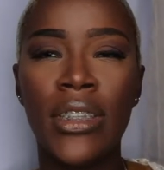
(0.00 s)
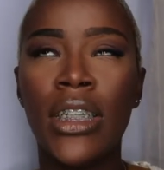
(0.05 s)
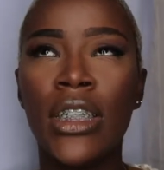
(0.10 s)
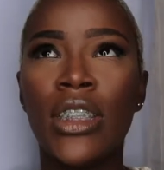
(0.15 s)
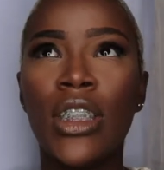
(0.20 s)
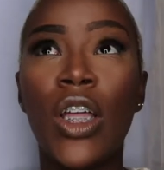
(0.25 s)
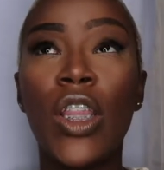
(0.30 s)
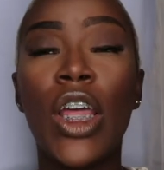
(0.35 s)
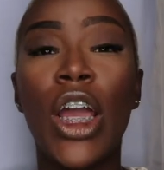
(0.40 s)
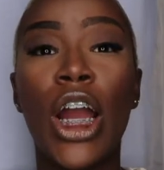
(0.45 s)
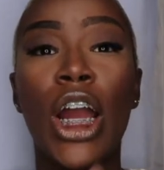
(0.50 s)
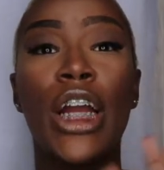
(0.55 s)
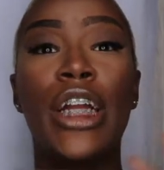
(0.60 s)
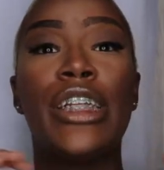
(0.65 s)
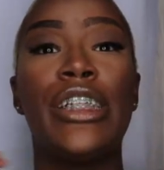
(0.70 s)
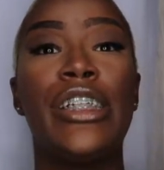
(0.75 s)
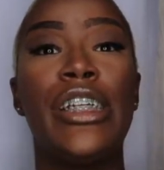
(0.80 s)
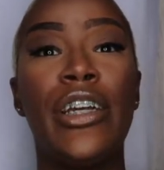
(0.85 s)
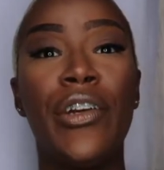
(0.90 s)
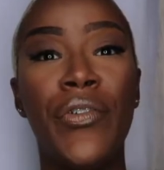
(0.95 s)
So there are
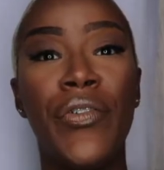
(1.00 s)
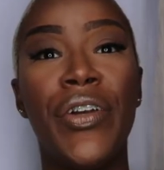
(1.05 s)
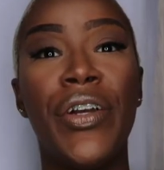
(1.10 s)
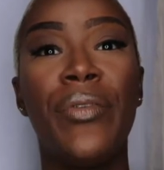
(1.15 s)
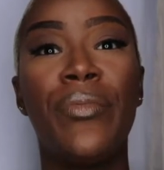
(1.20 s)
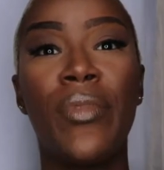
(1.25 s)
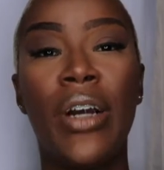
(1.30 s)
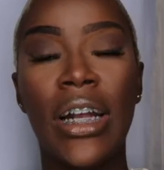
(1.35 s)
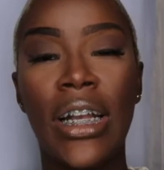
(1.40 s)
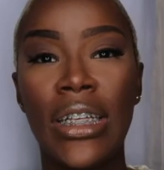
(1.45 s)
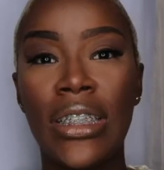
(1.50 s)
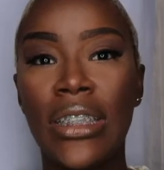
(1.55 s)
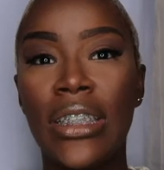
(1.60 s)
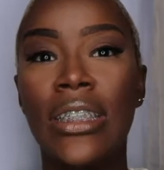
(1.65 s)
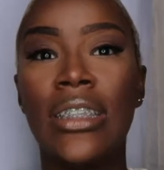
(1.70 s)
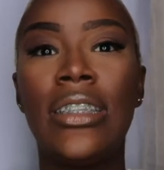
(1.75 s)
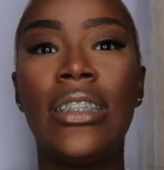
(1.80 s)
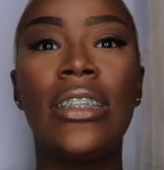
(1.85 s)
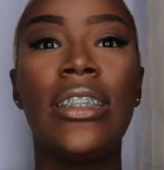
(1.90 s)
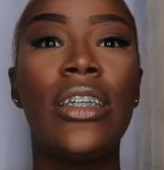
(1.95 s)
different ways
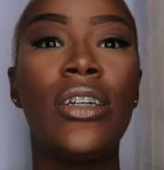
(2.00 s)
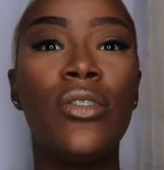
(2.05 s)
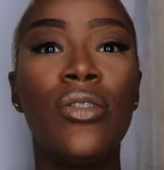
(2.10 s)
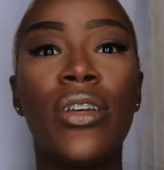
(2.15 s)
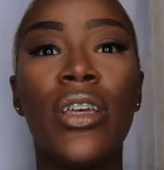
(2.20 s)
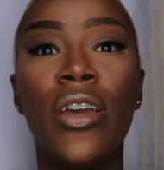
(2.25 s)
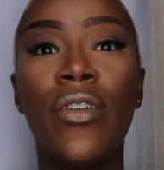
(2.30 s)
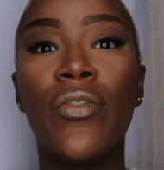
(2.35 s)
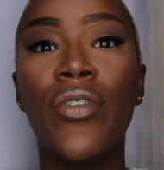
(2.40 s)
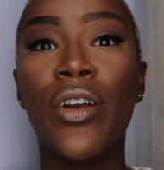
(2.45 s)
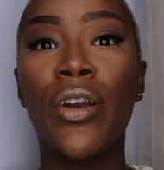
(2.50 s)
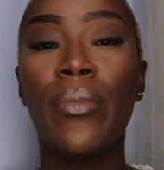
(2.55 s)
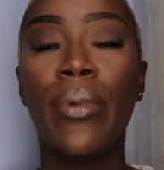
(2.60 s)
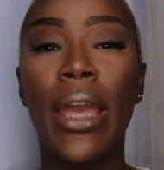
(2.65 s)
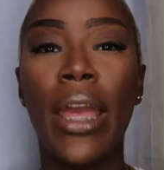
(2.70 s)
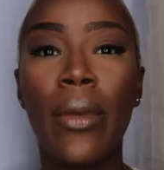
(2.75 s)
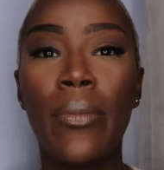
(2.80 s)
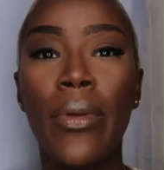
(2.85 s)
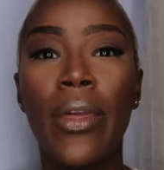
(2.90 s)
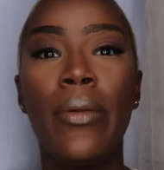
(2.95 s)
to still give your
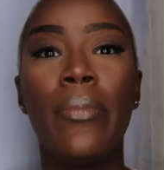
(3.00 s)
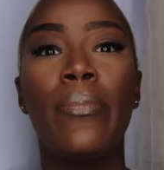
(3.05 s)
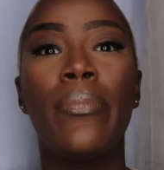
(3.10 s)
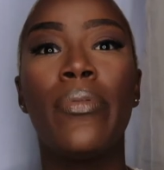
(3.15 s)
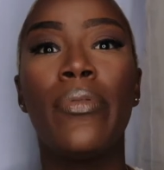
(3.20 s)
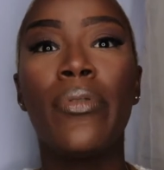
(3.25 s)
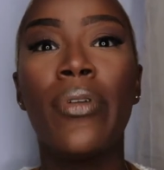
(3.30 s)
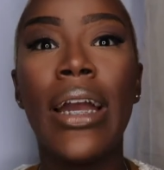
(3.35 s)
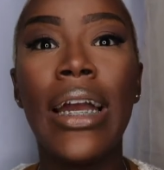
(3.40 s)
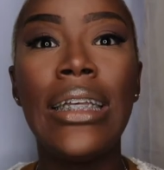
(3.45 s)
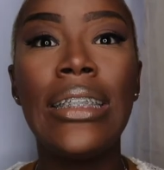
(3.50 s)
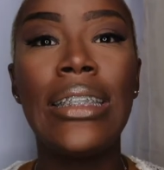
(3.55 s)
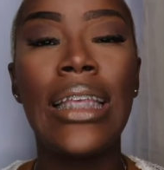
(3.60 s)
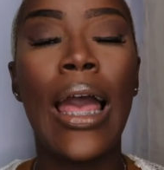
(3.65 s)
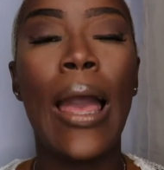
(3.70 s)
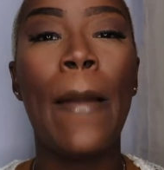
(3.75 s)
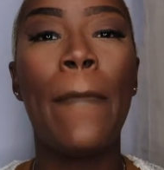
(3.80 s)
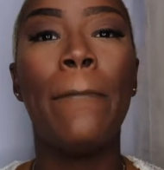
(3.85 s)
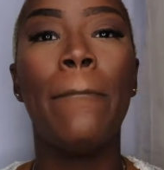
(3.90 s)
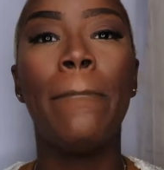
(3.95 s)
baby breast
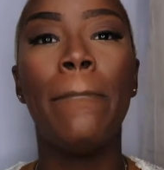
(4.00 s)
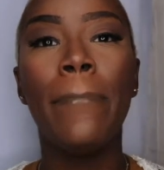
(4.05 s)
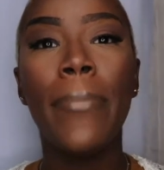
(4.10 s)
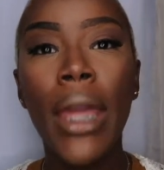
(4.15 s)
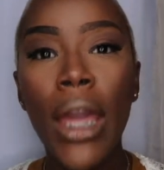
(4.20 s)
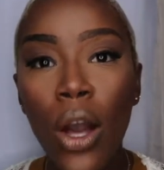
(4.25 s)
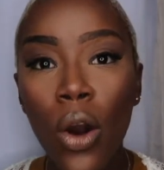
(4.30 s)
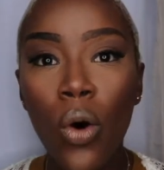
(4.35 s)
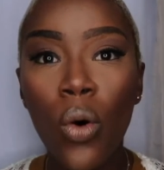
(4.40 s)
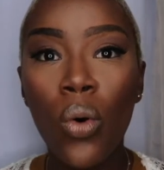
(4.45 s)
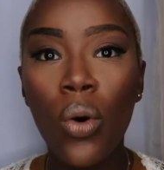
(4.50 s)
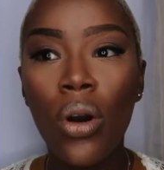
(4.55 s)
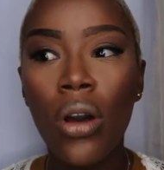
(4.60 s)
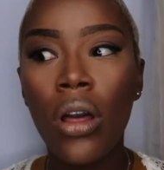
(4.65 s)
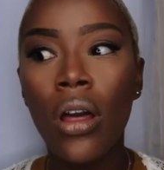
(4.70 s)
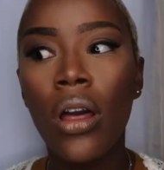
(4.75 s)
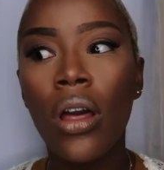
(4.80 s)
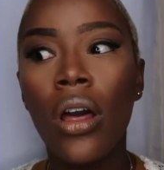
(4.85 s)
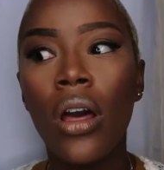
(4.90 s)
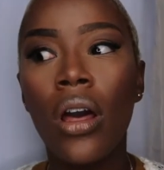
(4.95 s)
milk